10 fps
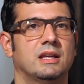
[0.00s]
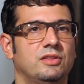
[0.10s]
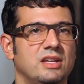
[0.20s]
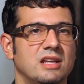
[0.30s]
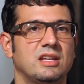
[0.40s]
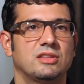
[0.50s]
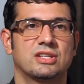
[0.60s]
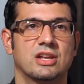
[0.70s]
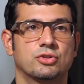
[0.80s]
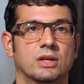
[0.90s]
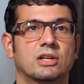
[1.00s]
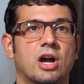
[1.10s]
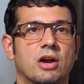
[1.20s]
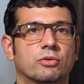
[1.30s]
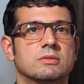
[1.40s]
In the 18th century,
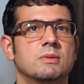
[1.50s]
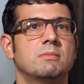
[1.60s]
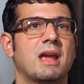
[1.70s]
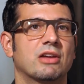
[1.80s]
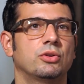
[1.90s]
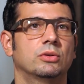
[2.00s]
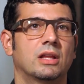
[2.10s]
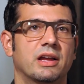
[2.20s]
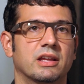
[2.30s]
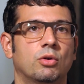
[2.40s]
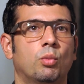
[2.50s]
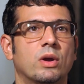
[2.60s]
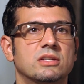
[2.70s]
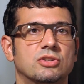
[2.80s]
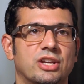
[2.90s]
Congressman Matthew Lyon
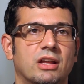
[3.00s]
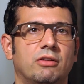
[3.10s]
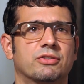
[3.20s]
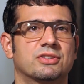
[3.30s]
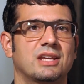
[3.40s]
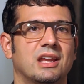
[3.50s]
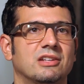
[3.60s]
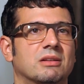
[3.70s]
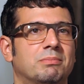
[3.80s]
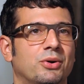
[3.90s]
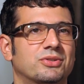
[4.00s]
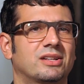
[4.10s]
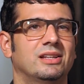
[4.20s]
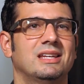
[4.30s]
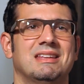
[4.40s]
went to jail for saying
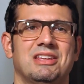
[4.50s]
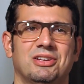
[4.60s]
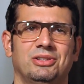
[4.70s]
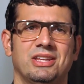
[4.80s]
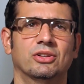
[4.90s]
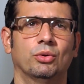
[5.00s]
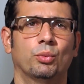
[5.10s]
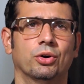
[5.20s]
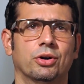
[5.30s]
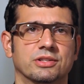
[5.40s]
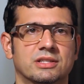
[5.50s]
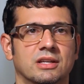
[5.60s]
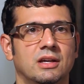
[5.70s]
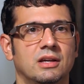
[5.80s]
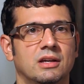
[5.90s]
supposedly illegal words.
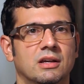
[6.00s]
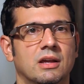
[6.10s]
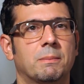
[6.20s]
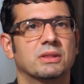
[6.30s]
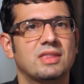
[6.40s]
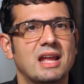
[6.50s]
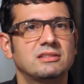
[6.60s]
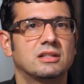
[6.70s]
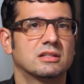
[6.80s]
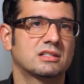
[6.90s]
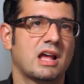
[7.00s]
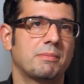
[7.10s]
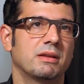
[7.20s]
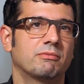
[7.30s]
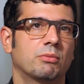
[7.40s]
But that didn't
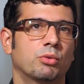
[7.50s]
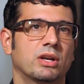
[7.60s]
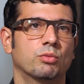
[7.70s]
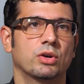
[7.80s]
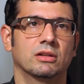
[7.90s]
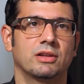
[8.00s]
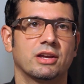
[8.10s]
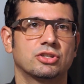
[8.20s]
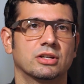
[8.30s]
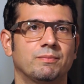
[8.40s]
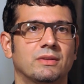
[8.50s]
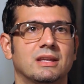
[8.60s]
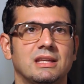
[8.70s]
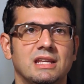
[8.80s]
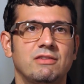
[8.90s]
stop him from winning
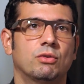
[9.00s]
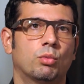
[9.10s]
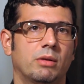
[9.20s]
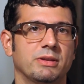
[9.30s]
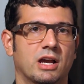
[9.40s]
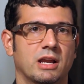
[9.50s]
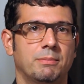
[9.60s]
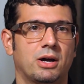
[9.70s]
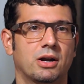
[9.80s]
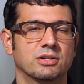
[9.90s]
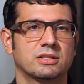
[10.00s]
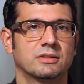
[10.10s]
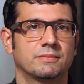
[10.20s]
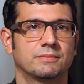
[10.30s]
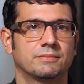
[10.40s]
re-election, even while behind bars.